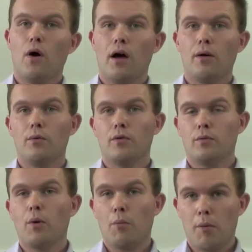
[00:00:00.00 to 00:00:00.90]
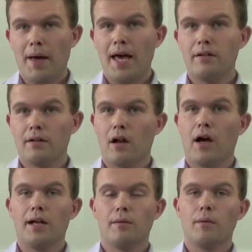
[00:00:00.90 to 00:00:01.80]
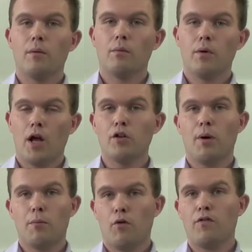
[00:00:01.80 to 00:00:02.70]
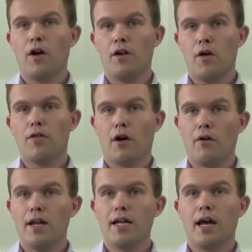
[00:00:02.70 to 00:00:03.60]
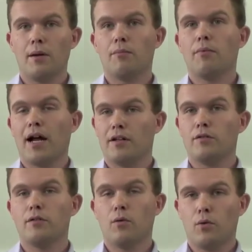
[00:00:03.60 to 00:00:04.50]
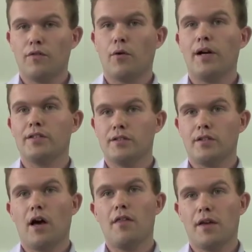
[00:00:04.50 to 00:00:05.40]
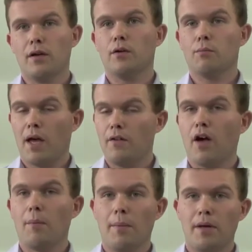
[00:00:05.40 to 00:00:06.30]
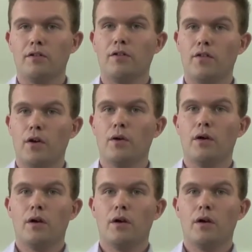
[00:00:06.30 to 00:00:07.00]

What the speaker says: I was well prepared, and I had learnt my portfolio thoroughly and practiced all of the questions that I think may have come up at interview.